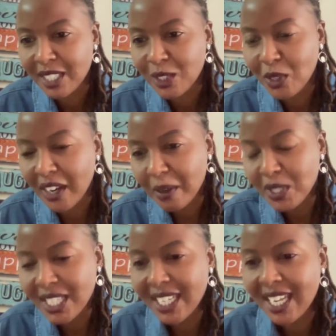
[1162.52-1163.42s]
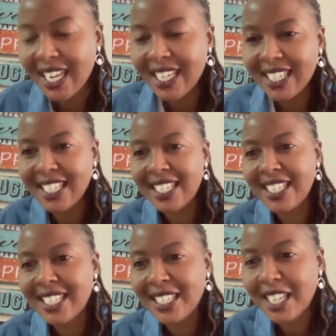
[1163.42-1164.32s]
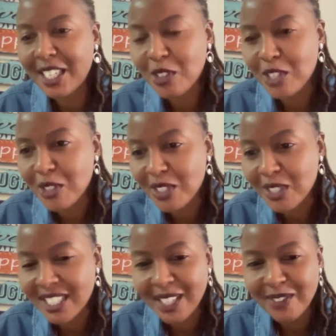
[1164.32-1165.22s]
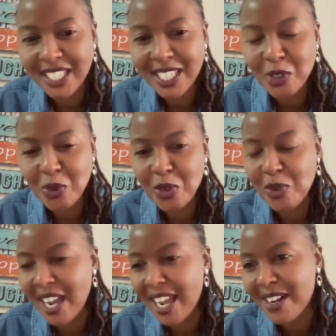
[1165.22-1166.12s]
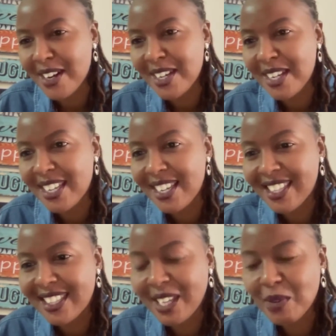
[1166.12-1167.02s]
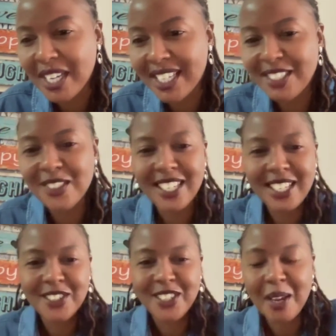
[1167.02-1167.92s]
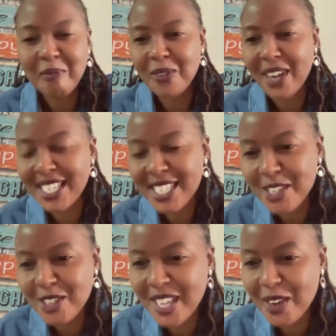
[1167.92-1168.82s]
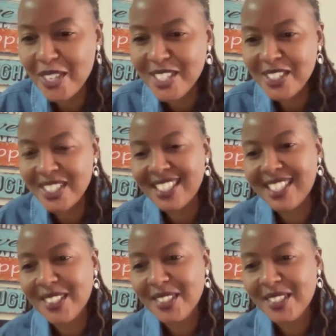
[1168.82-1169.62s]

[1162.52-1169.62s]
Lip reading: So karibu sana, kindly introduce yourself, tell us who you are, then we can jump right into the questions.